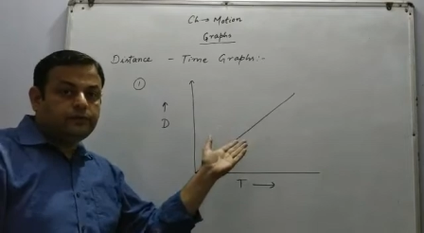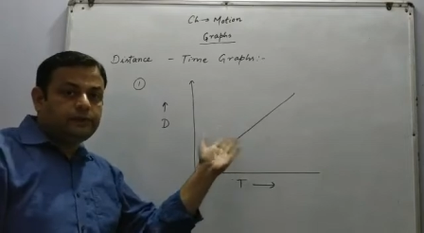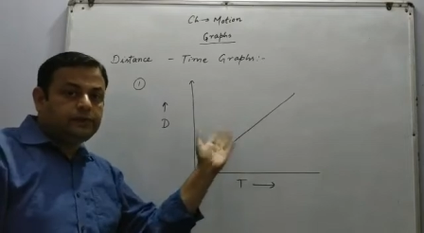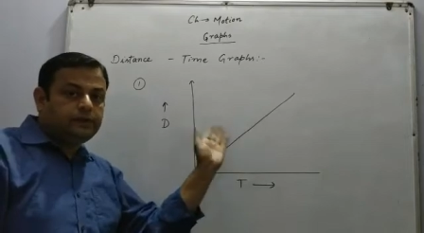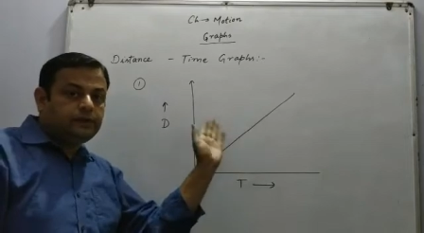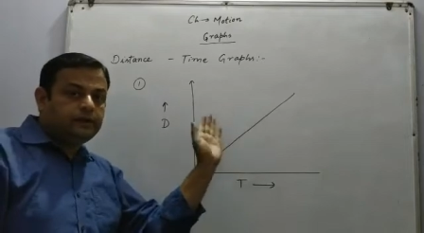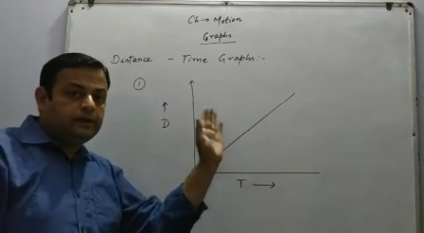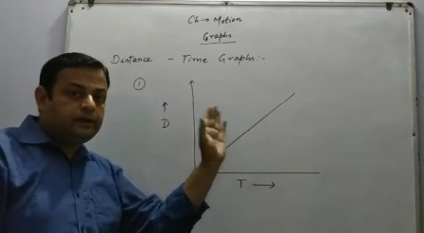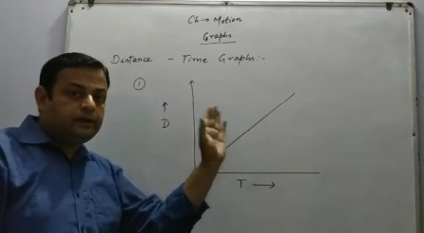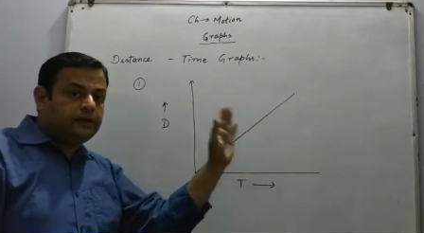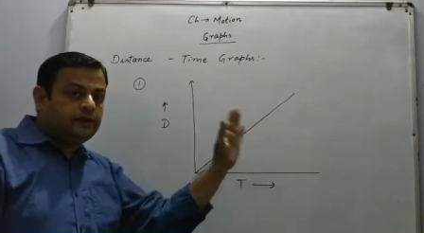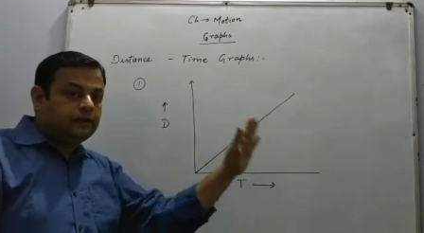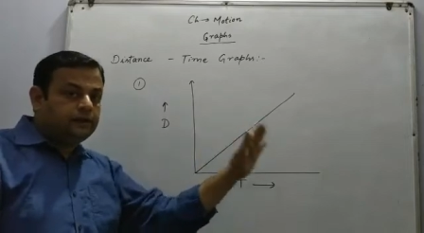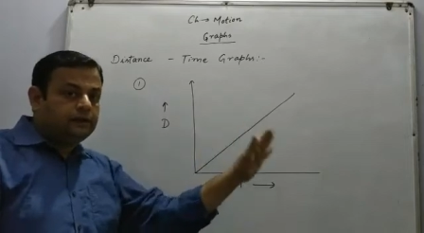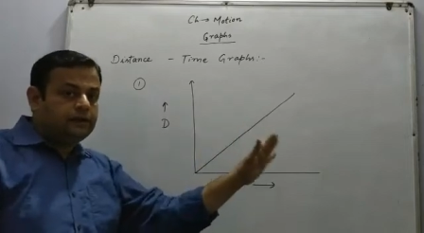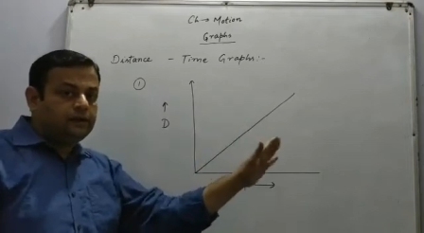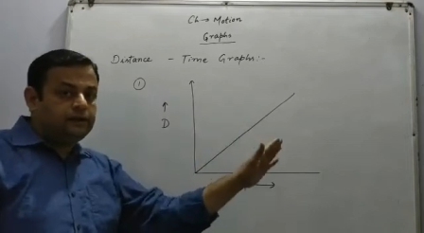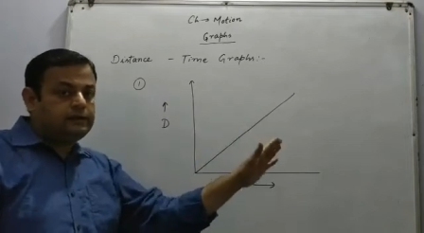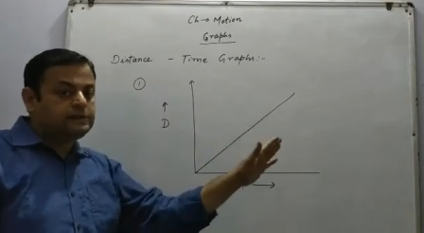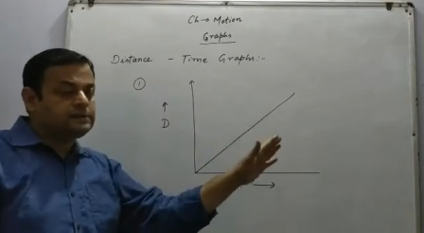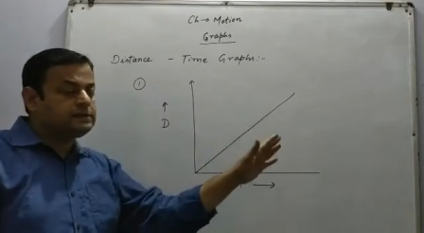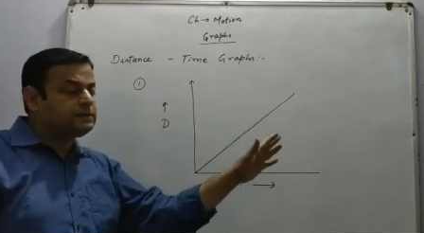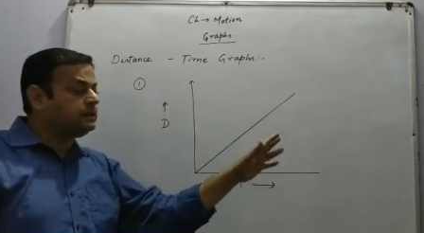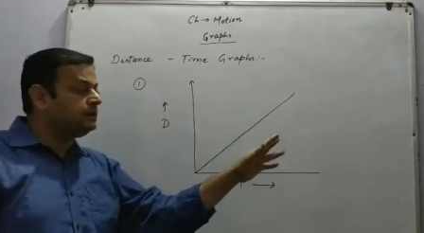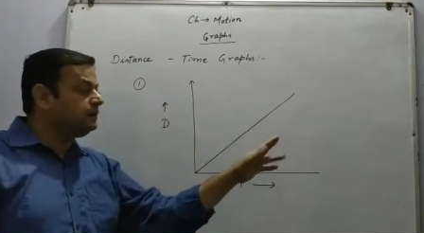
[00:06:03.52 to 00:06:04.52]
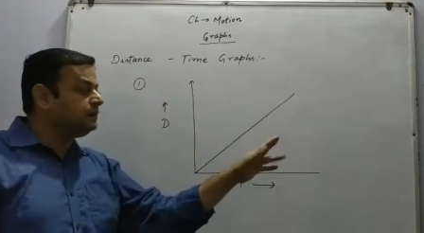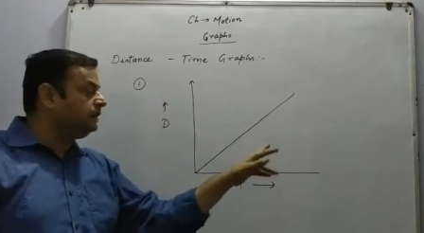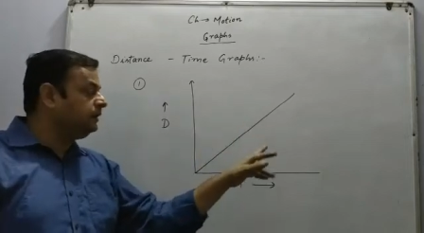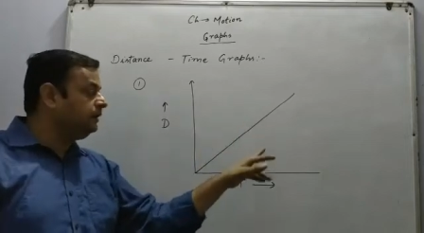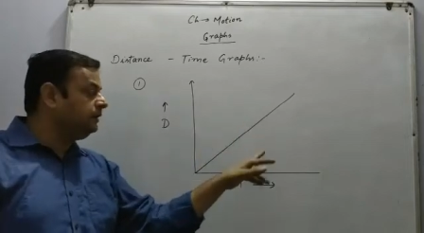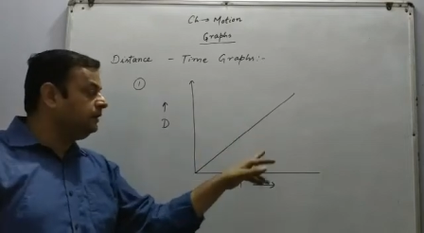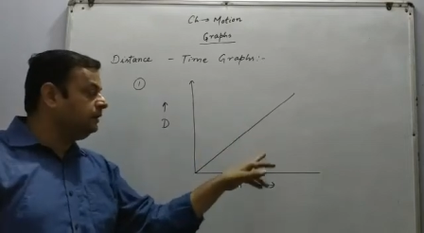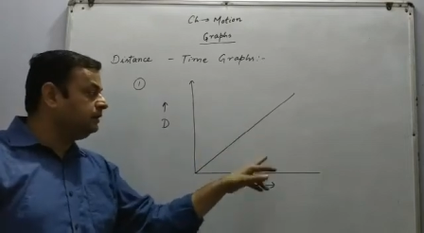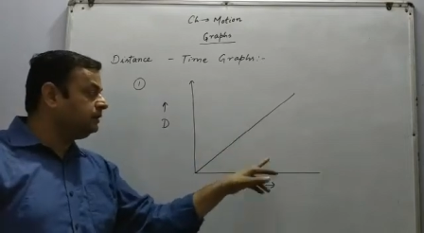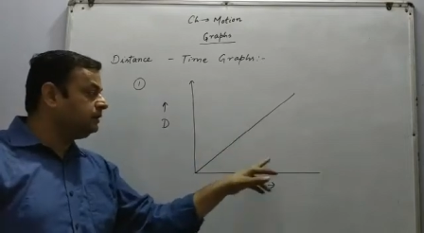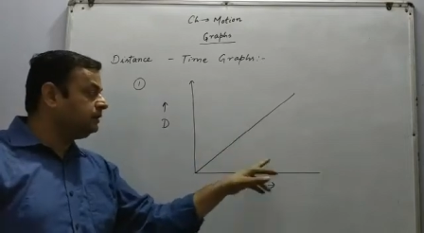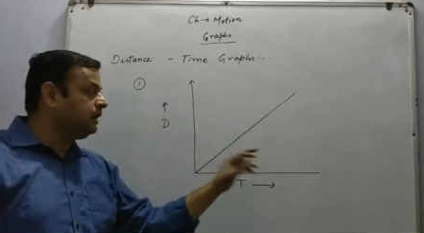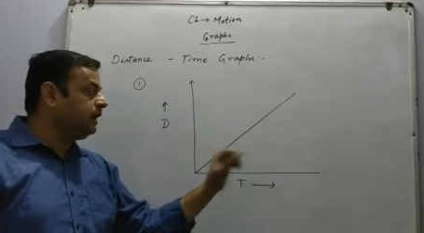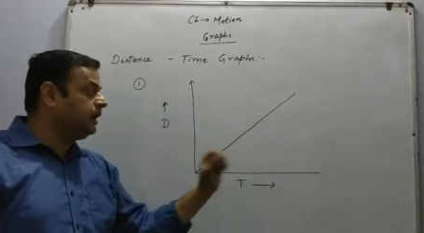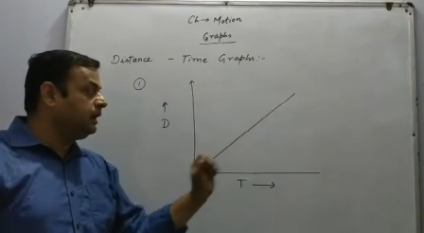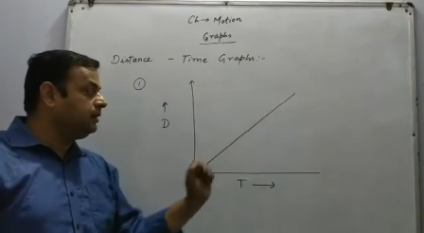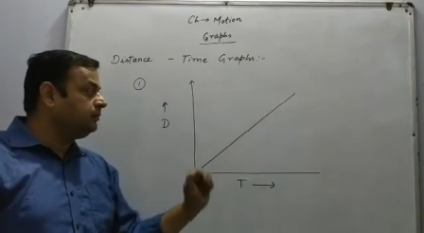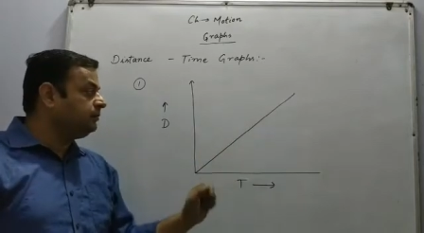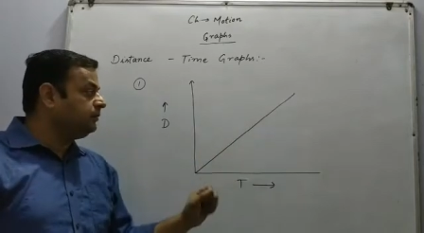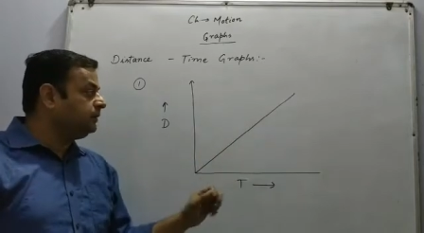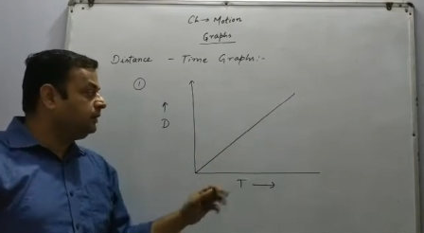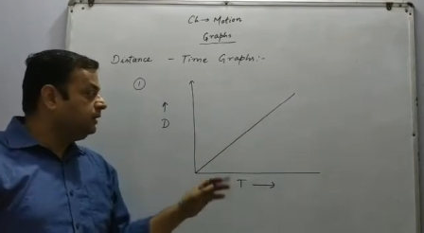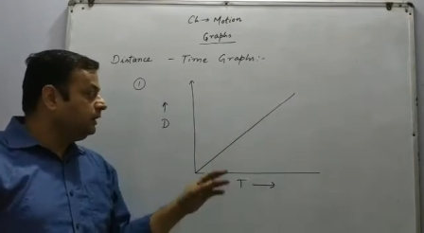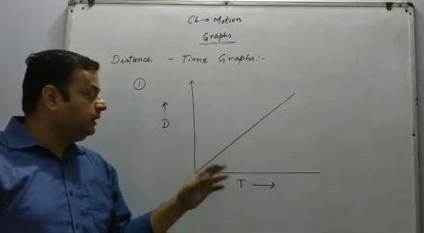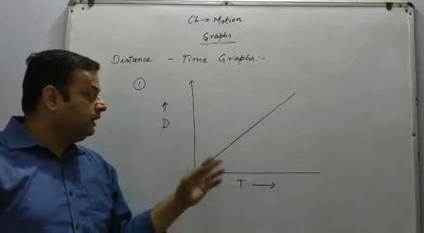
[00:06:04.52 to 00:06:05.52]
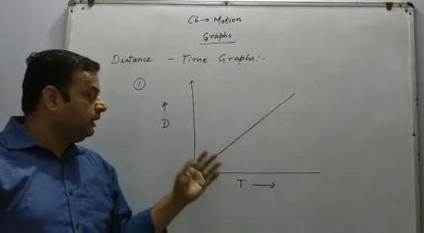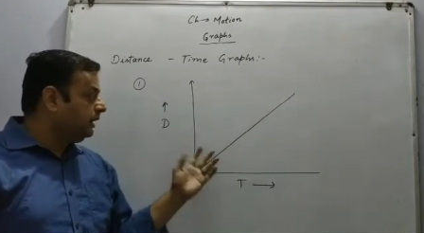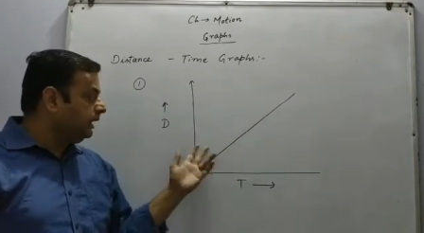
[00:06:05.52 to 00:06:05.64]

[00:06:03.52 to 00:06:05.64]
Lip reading: with the increase in the time,